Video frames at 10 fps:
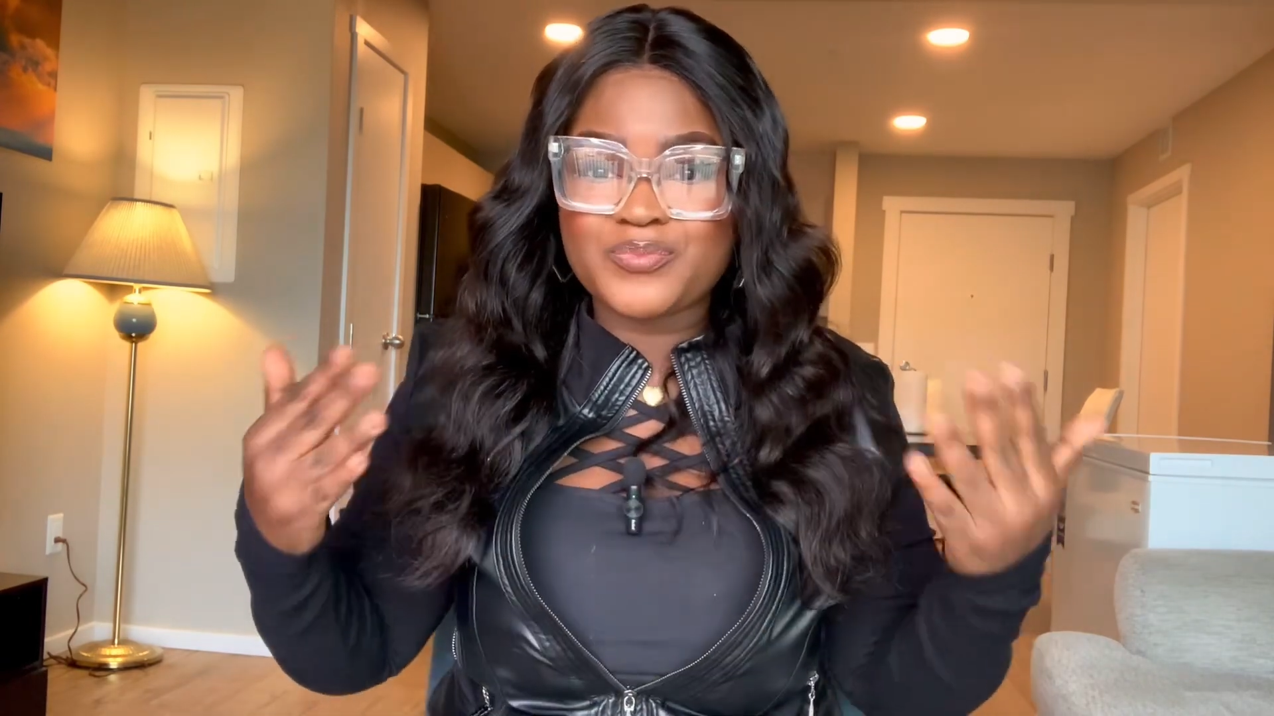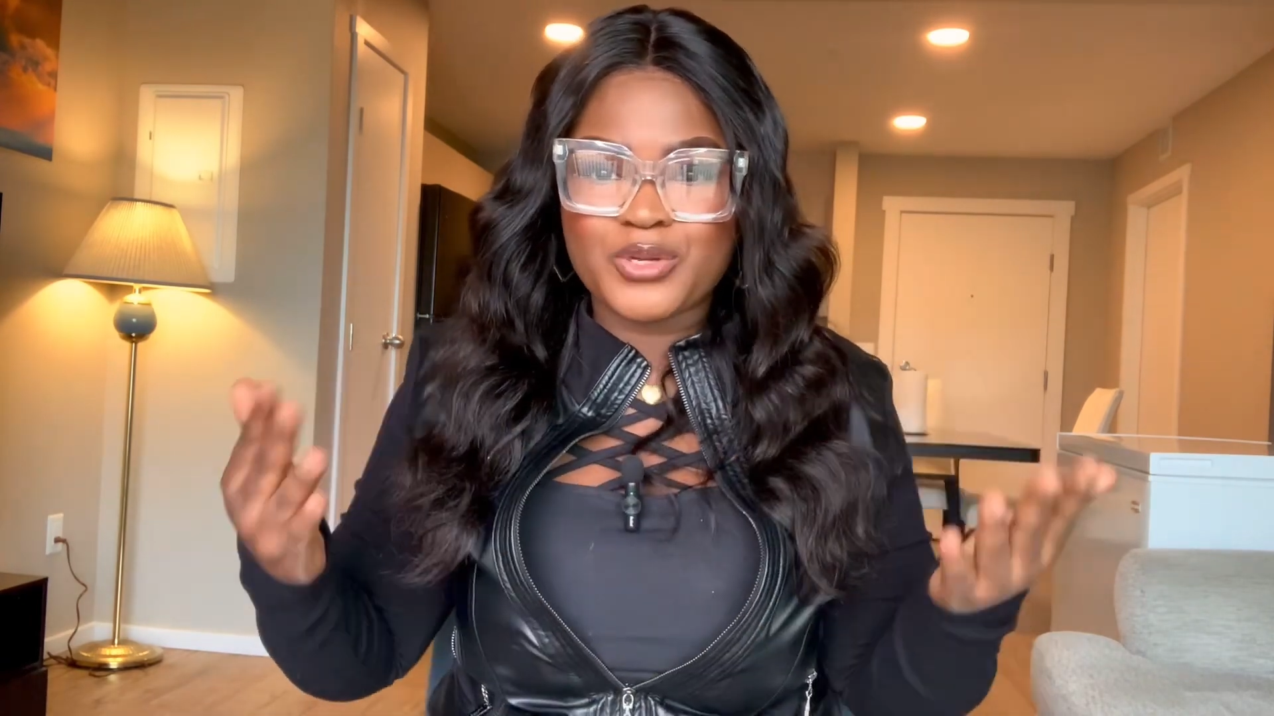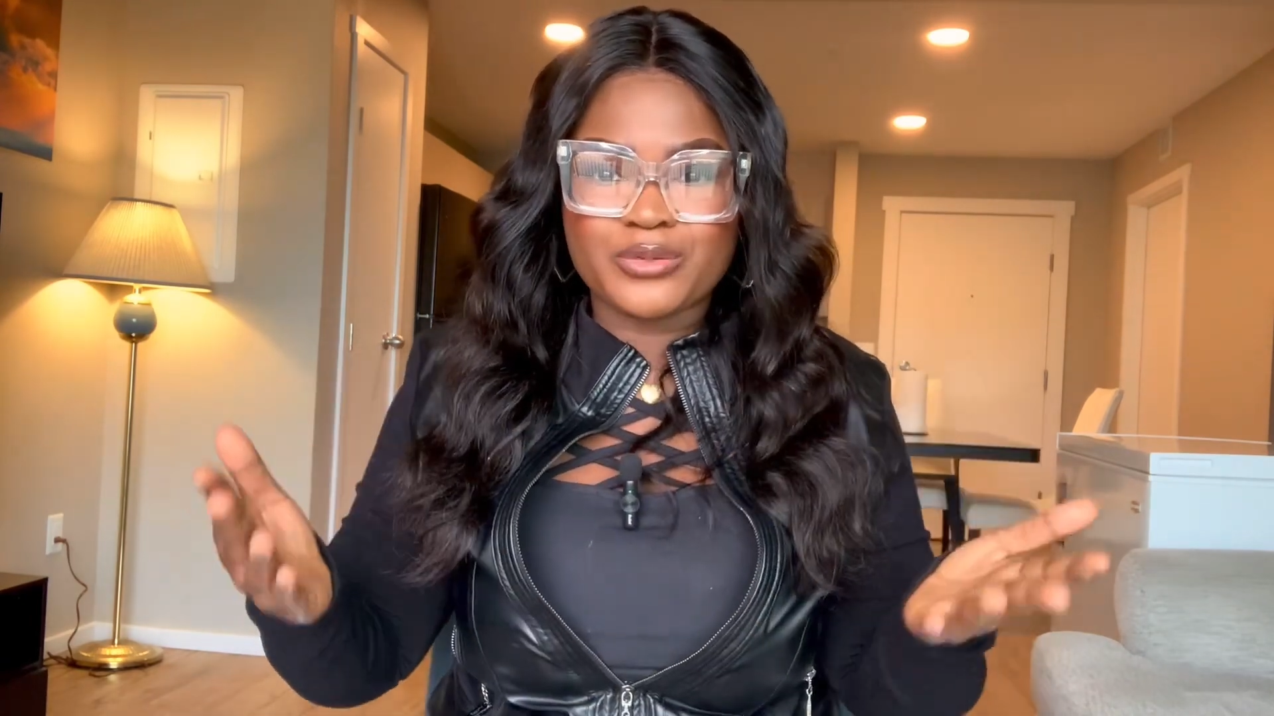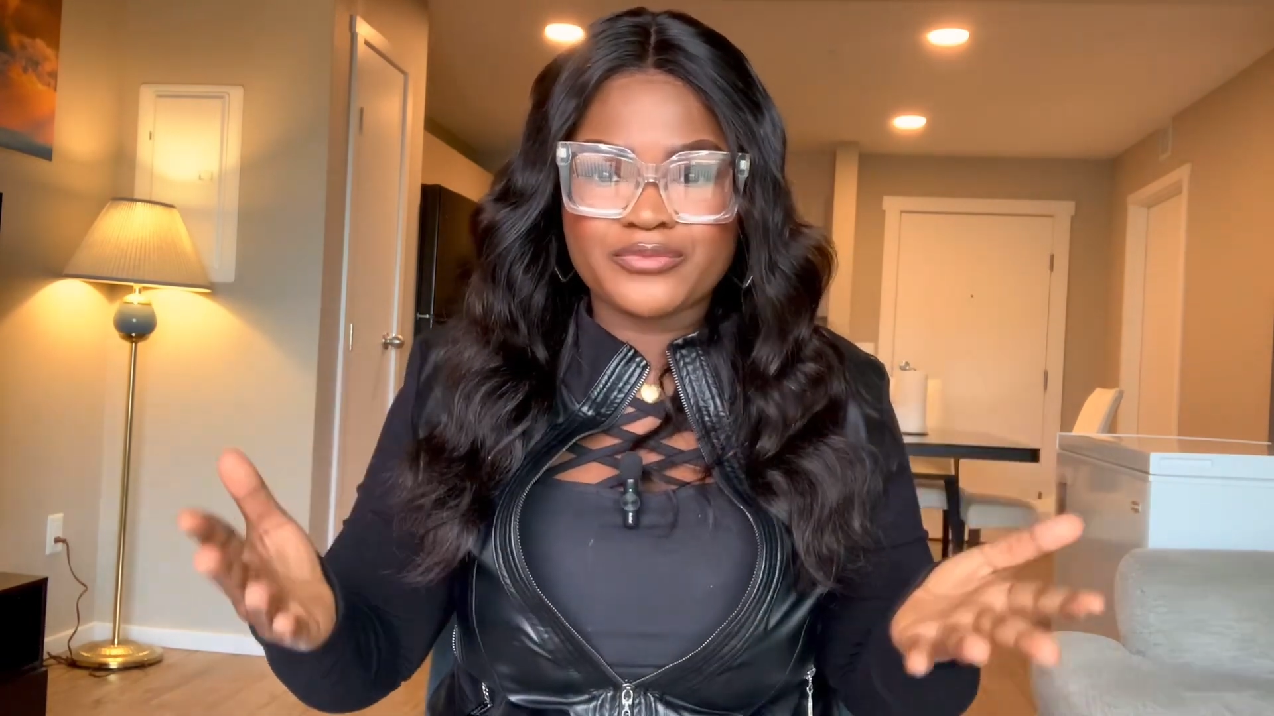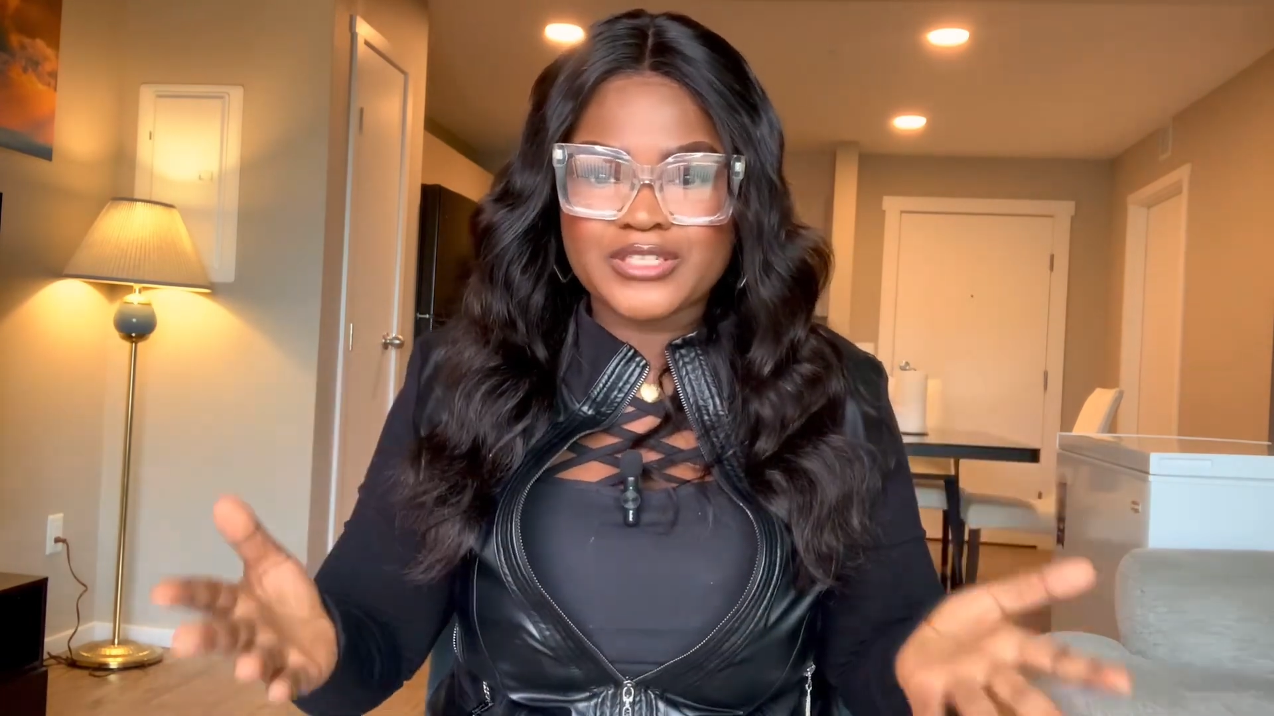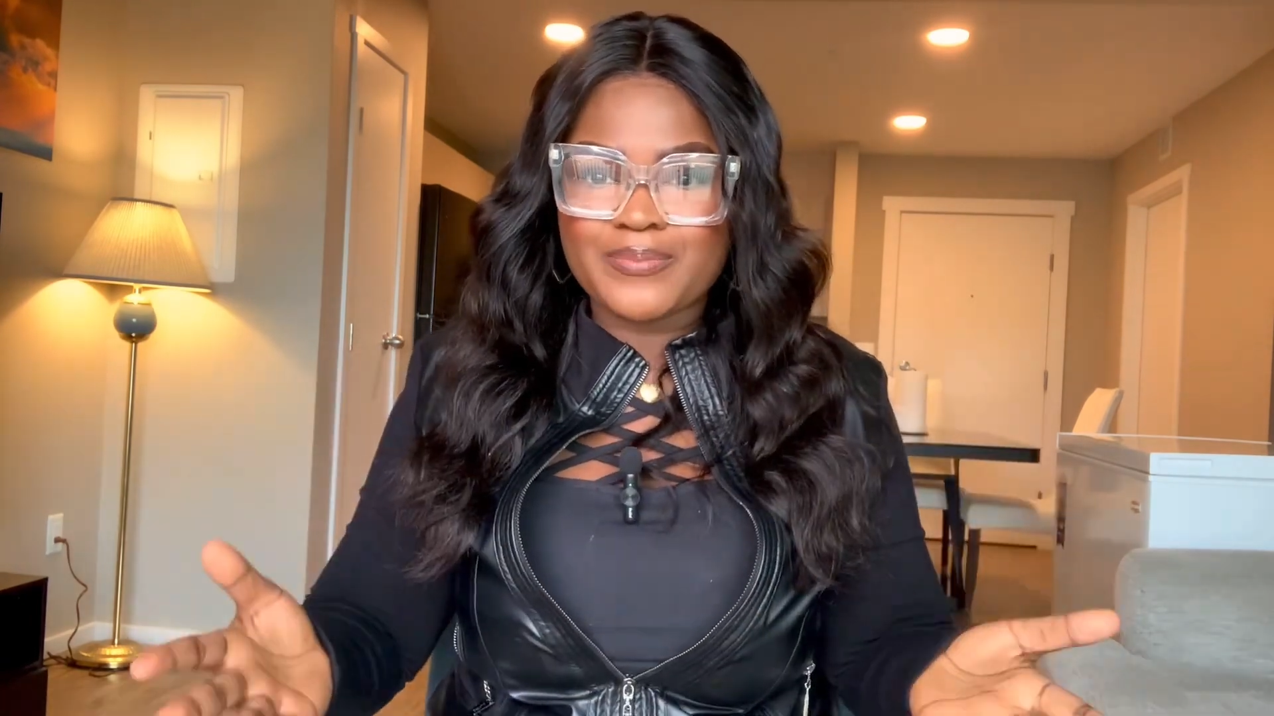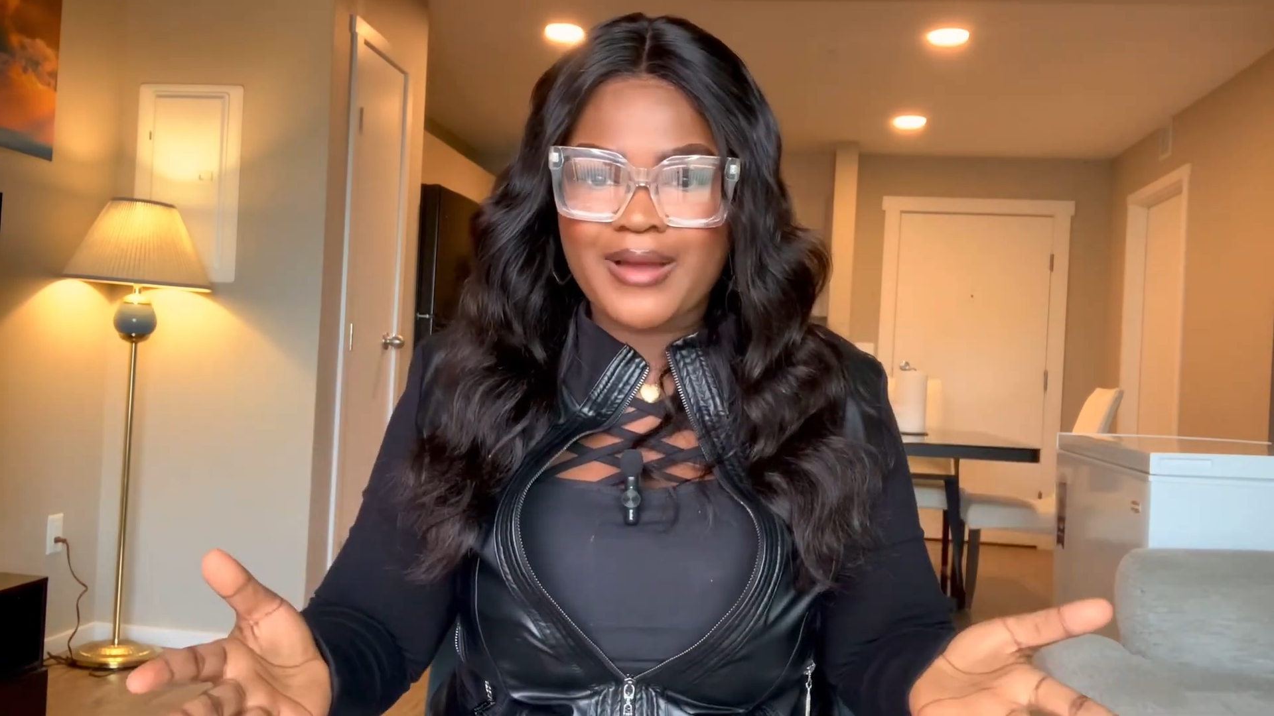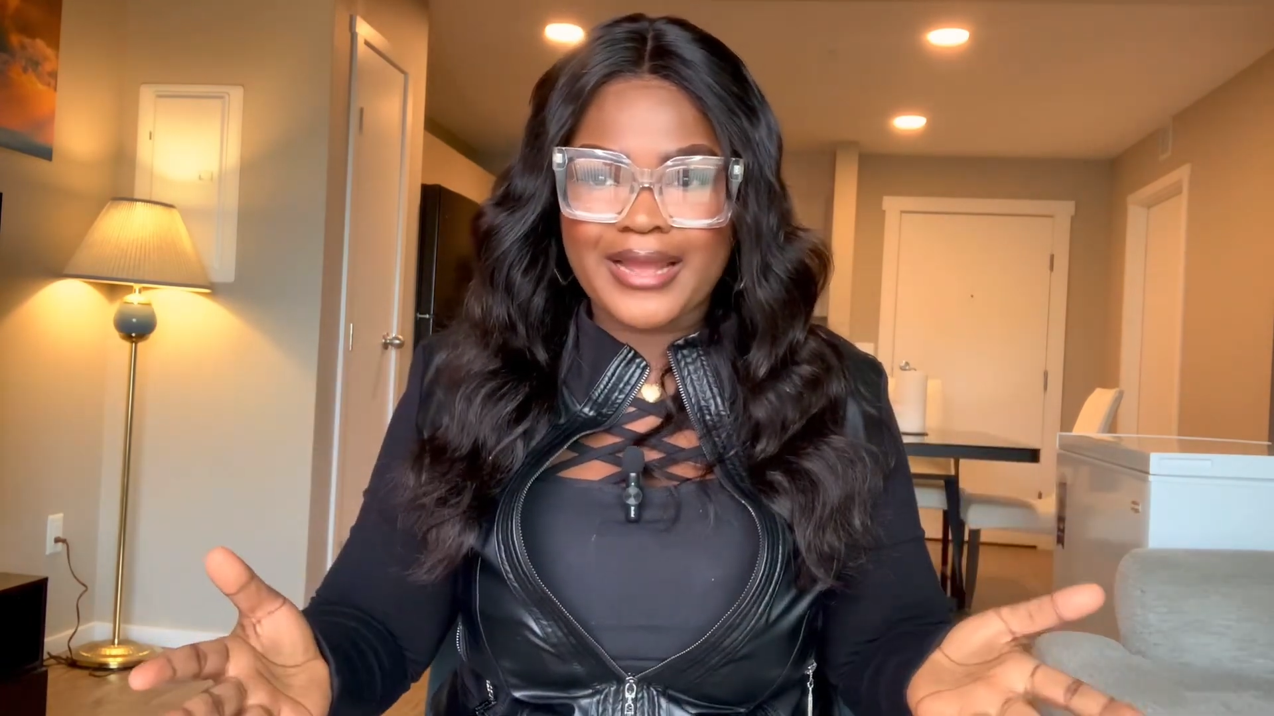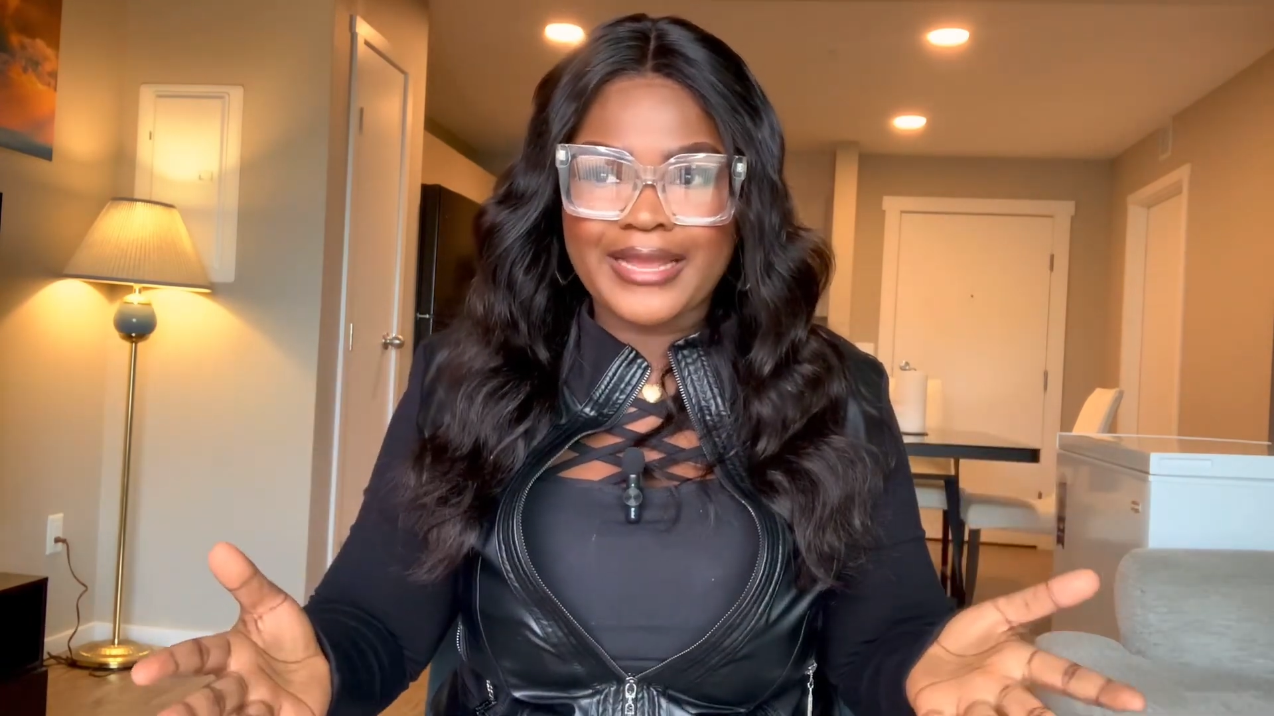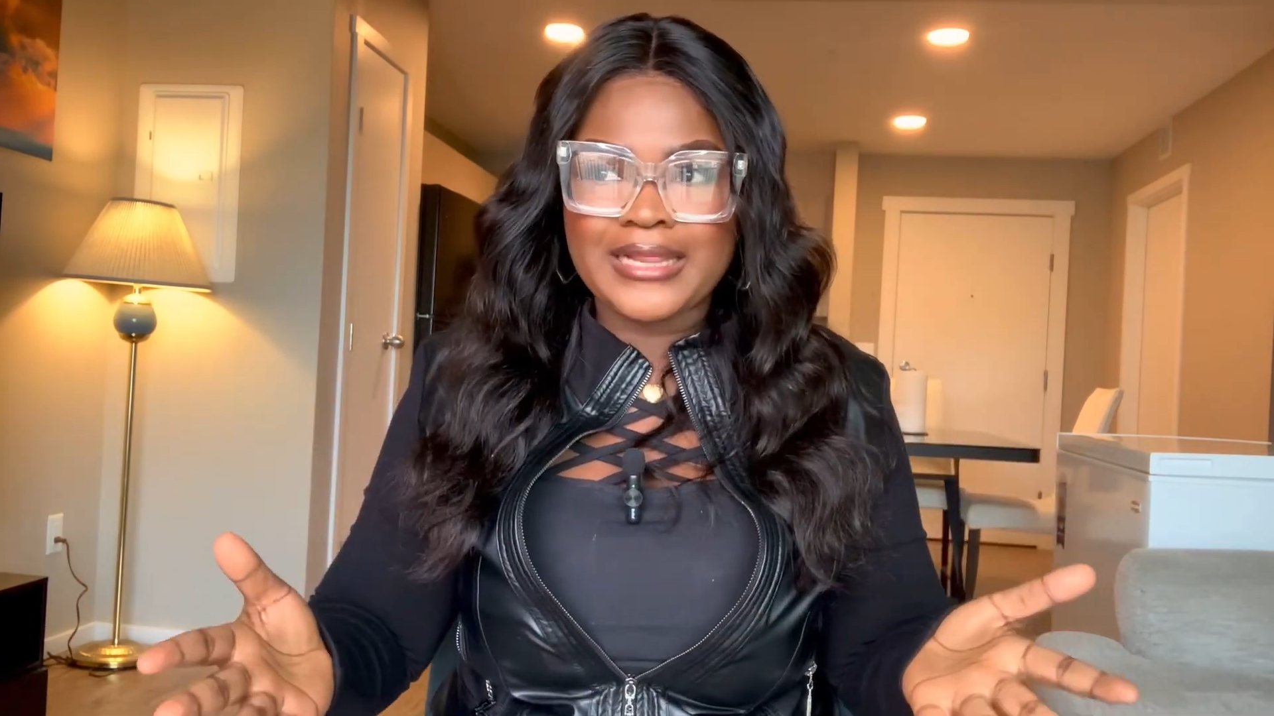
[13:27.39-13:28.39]
beautiful
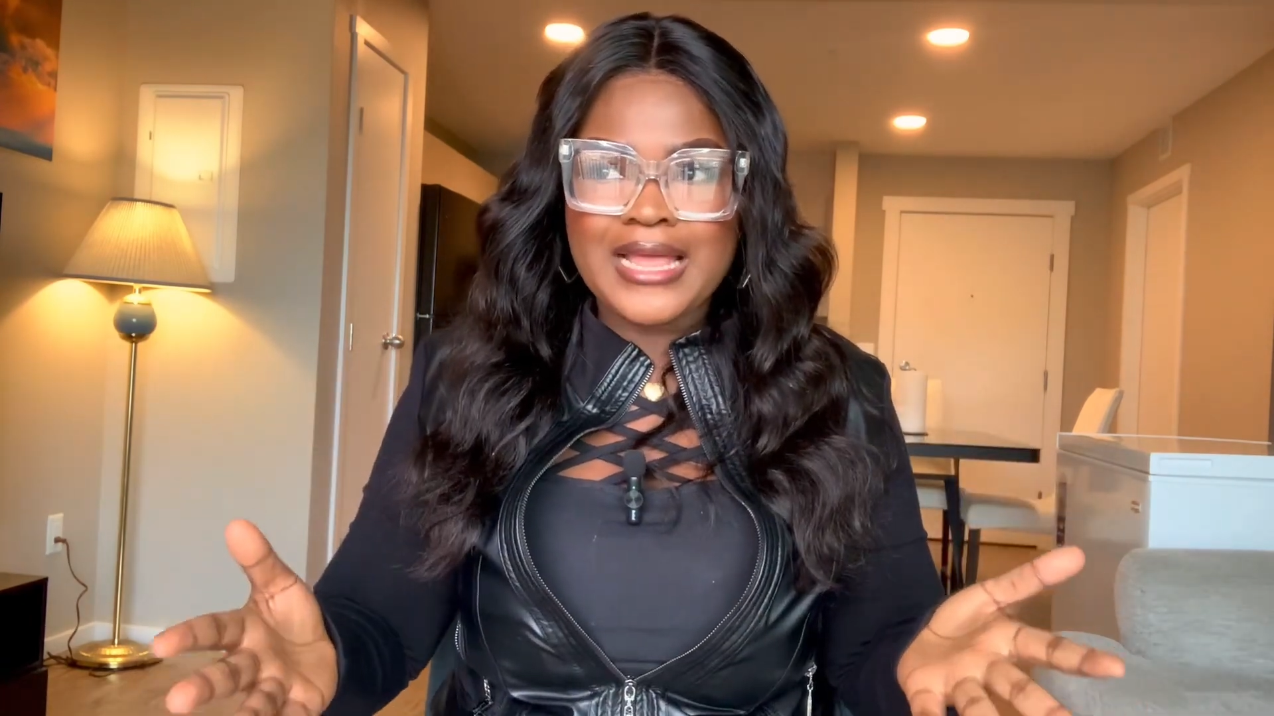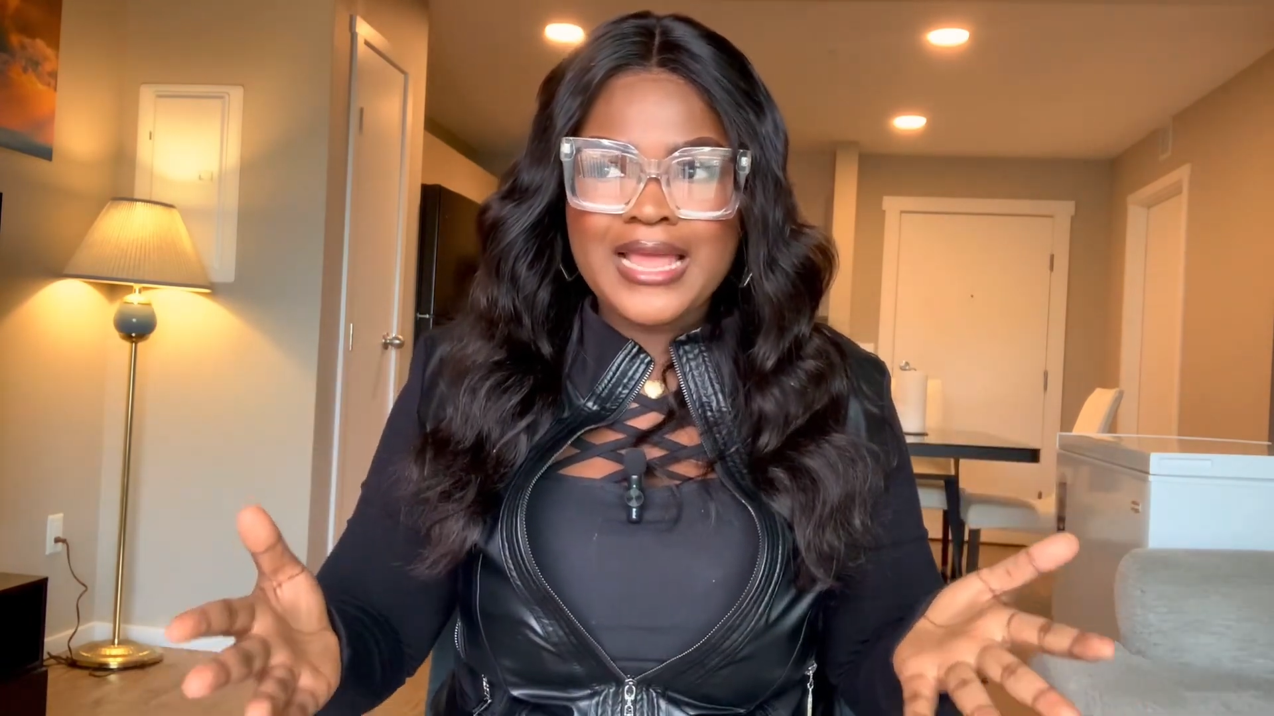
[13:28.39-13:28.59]
smile,